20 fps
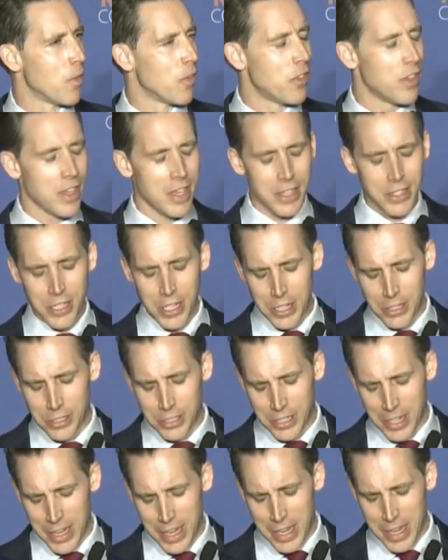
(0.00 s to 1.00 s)
The
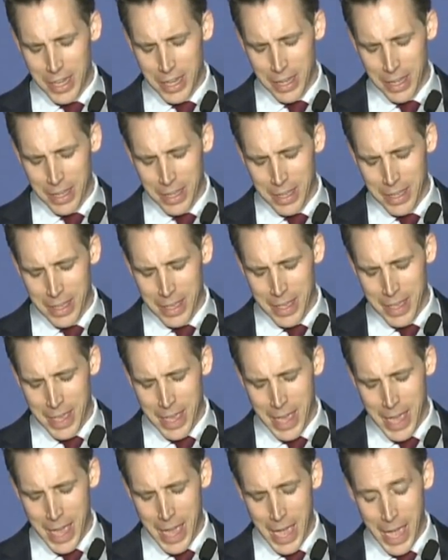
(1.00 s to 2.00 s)
D.C.
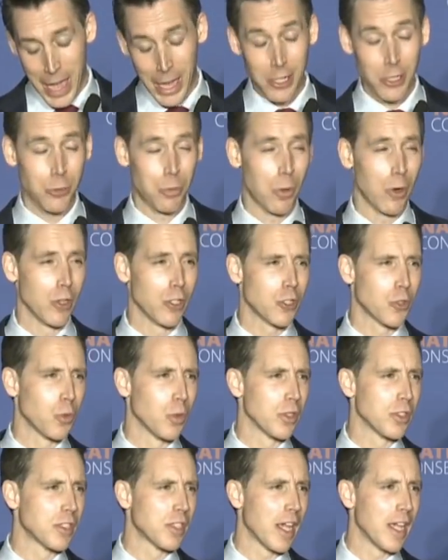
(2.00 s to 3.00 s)
experts will
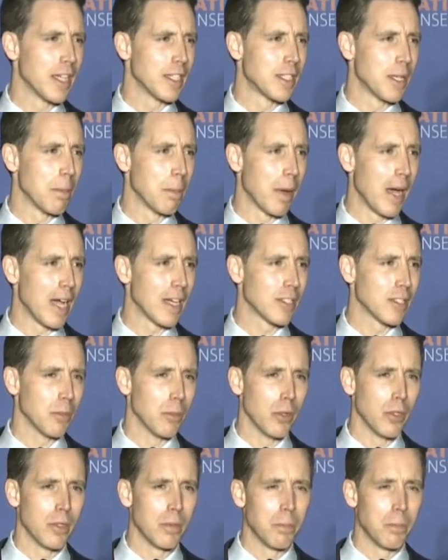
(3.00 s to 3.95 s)
say it's impossible.